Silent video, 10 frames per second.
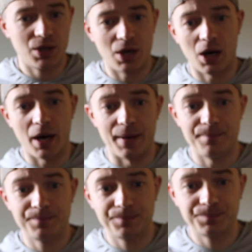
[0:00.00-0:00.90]
all right,
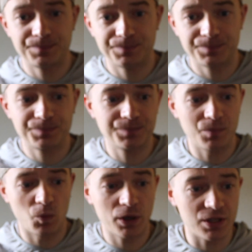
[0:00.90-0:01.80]

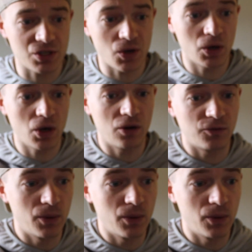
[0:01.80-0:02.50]
we're going to start off